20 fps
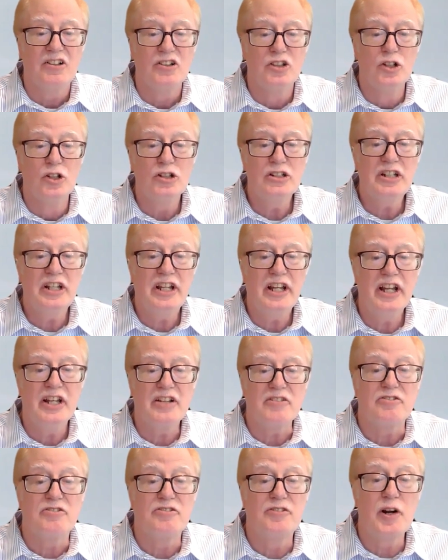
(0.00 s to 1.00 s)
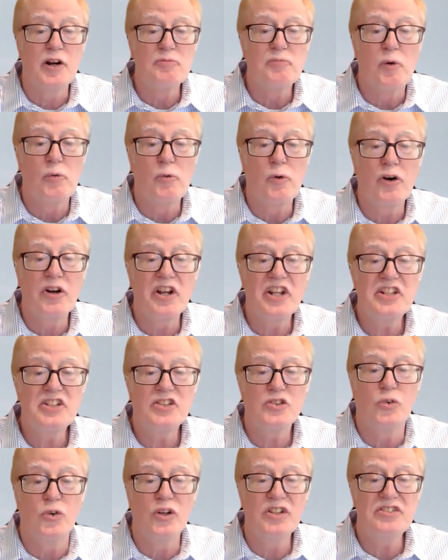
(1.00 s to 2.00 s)
Look at February
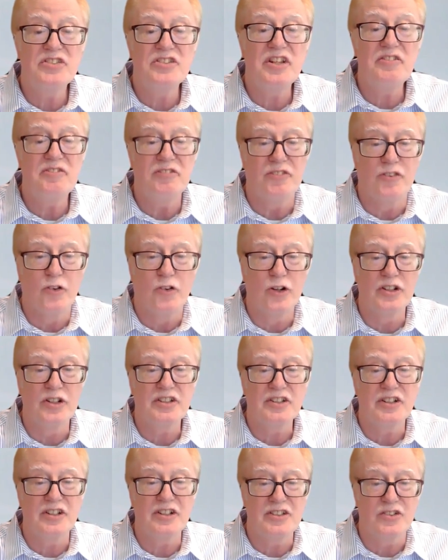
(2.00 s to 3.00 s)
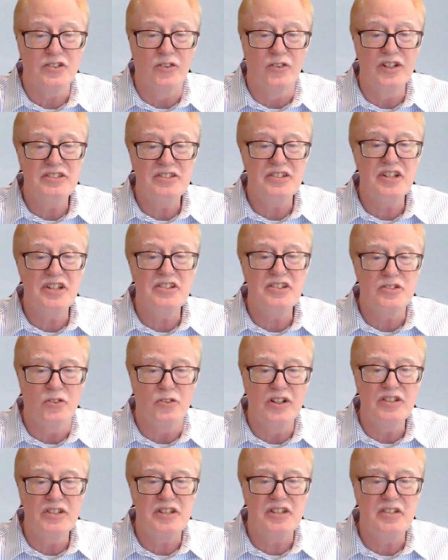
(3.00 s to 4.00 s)
24th,
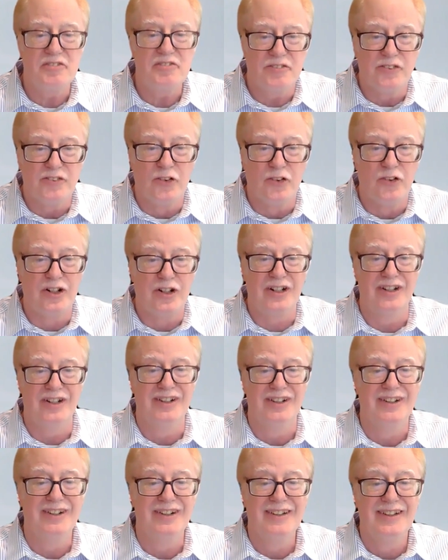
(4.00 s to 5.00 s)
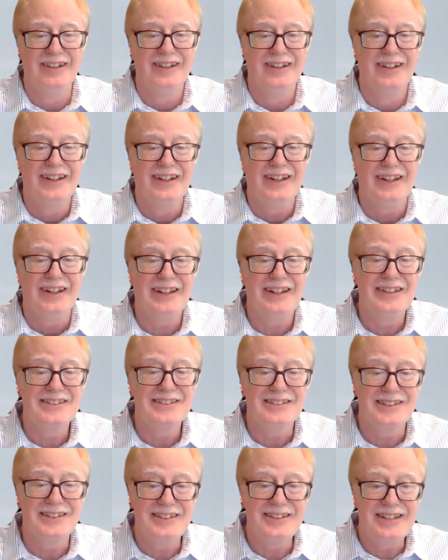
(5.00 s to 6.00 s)
2024
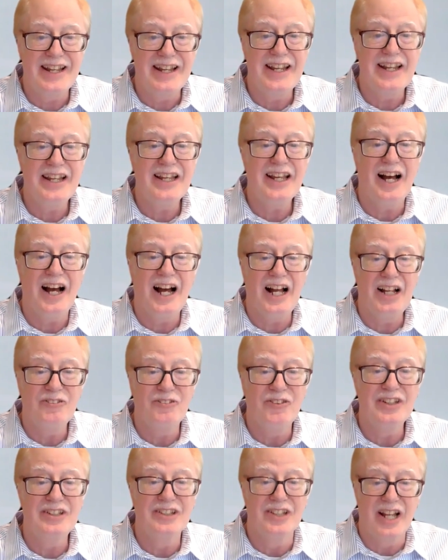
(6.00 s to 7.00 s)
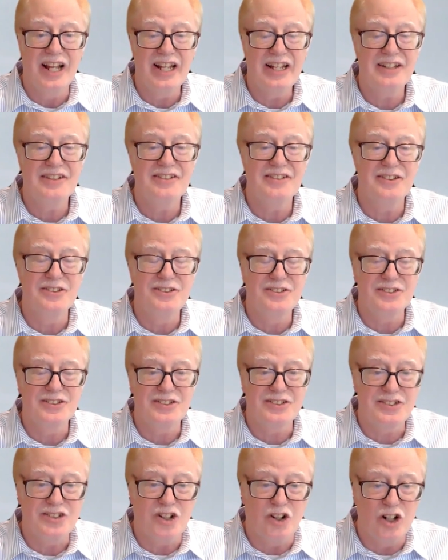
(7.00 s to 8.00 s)
is the day I would like to
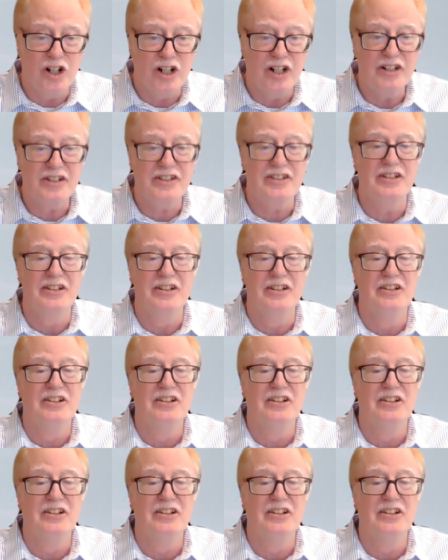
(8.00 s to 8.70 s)
start